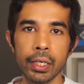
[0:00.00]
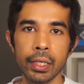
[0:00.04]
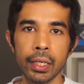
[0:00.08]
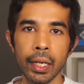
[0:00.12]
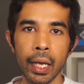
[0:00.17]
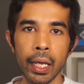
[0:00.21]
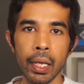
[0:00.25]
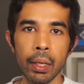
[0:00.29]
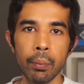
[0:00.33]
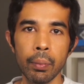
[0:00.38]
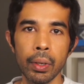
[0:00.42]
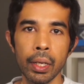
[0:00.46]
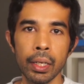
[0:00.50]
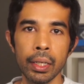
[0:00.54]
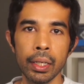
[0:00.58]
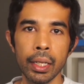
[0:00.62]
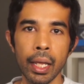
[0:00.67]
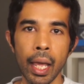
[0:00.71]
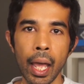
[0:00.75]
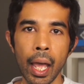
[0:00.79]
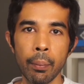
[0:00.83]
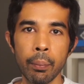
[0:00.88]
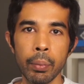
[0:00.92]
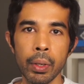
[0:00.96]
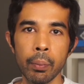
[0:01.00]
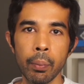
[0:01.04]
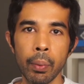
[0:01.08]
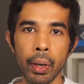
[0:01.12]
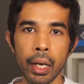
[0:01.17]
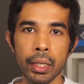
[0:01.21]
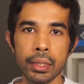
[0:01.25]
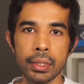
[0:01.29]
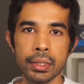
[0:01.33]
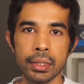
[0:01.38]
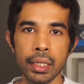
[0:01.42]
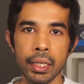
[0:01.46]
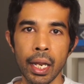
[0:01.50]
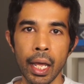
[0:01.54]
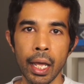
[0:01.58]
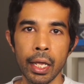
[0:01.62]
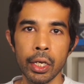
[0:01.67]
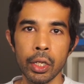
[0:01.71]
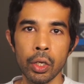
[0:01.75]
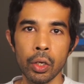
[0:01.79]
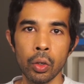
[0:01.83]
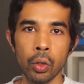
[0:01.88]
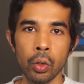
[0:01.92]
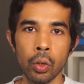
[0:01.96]
type in the happy path
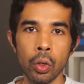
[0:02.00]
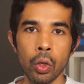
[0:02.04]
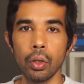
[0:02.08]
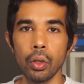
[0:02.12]
scenario.